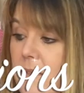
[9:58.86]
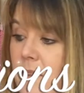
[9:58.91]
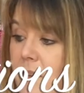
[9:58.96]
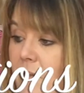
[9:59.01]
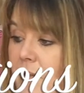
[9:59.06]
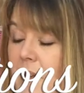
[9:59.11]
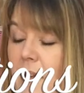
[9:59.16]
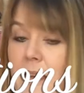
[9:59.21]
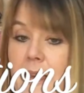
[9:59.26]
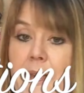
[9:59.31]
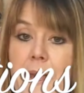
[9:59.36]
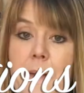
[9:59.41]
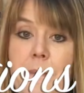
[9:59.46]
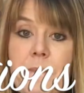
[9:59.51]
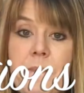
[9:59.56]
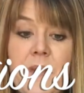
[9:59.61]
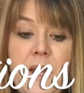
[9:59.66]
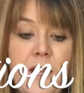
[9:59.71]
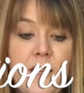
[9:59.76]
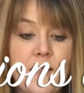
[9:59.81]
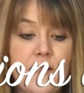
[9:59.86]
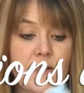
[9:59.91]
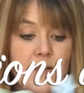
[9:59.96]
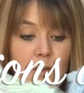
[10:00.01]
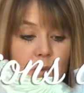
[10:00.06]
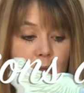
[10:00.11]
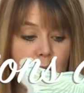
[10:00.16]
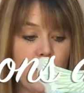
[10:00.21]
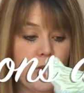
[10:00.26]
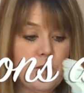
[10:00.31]
okay? So
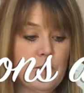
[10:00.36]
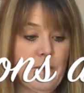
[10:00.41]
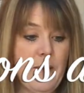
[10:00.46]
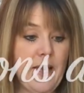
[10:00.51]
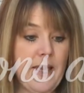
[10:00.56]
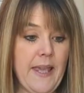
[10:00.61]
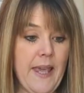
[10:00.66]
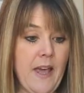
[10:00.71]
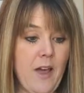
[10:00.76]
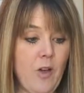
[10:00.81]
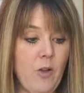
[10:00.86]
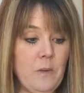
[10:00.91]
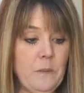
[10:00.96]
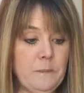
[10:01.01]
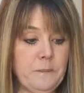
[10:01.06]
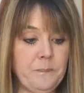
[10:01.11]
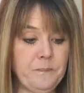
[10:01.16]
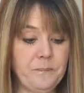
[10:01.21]
there's my gal.